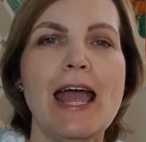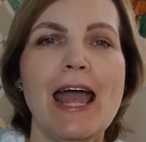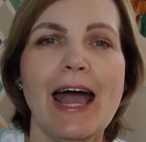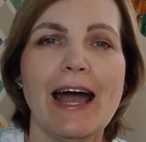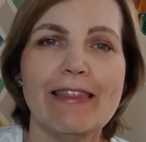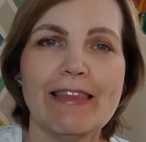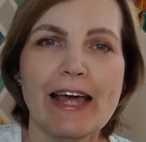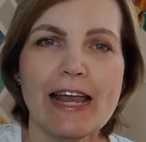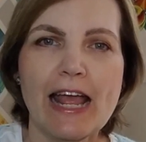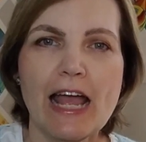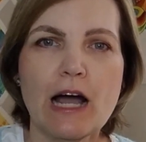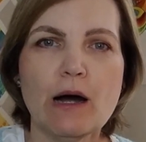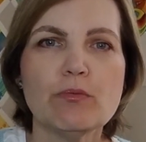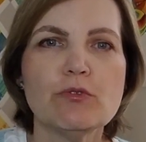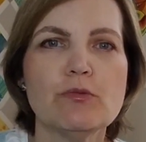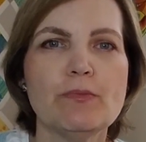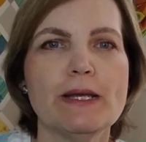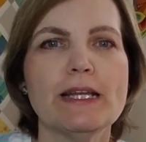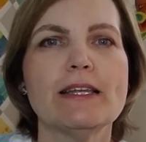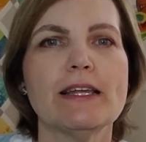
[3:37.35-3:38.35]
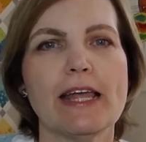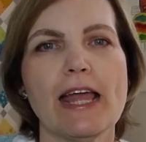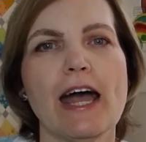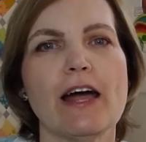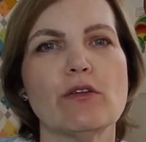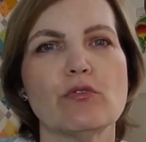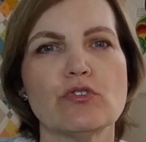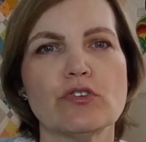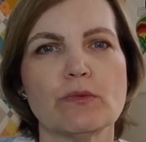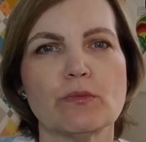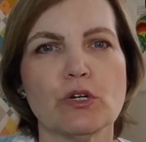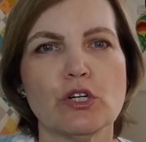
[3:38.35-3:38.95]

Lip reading: And that helped me to gather some